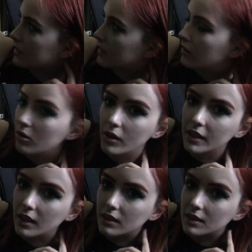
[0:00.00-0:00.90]
get... Oh, I
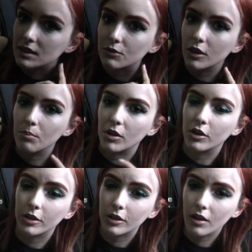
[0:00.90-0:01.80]
got this from
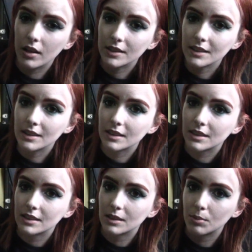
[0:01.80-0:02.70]
her closet.
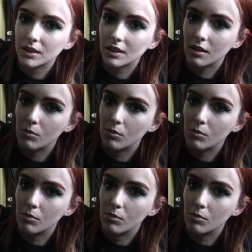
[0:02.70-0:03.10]
It's this place at the